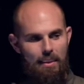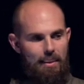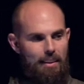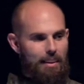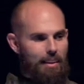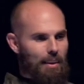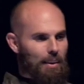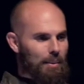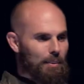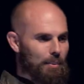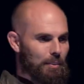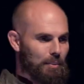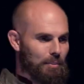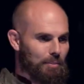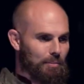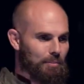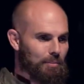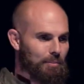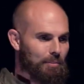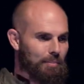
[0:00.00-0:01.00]
You know,
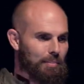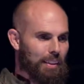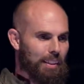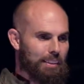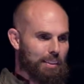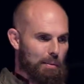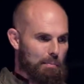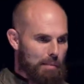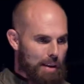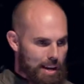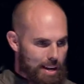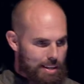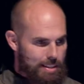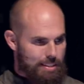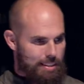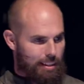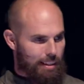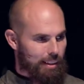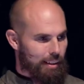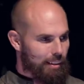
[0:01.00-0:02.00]
it's
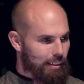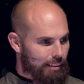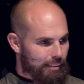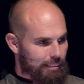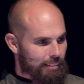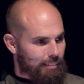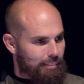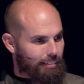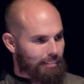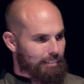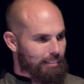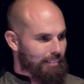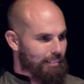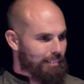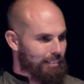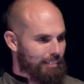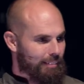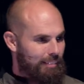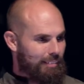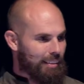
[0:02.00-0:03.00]
amazing
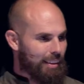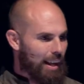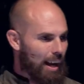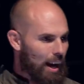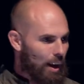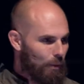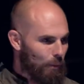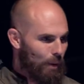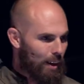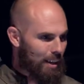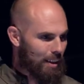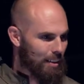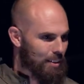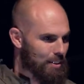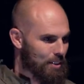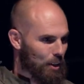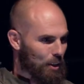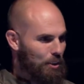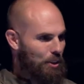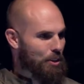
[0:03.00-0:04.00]
how we can
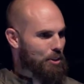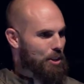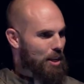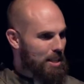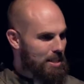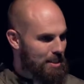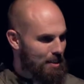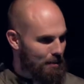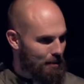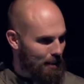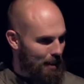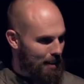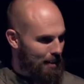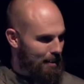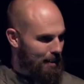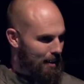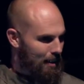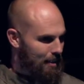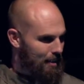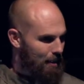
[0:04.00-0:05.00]
start to justify
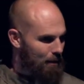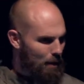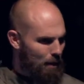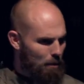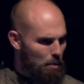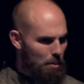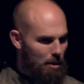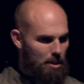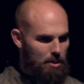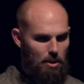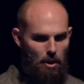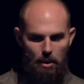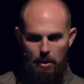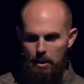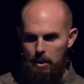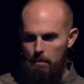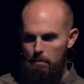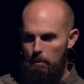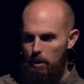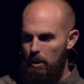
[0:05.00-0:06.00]
things. Have you ever been
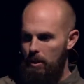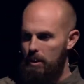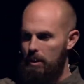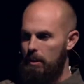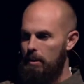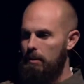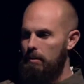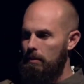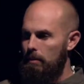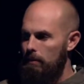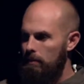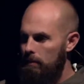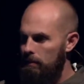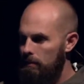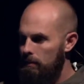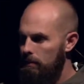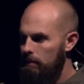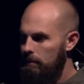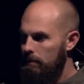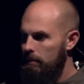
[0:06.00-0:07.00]
targeted marketed?
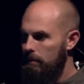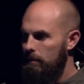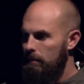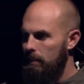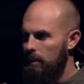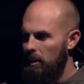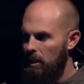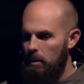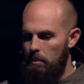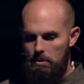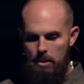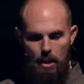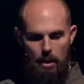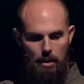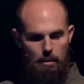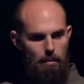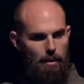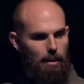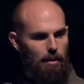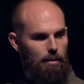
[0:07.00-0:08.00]
You know what I'm
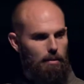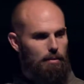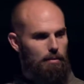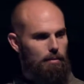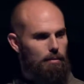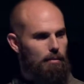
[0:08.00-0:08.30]
talking about?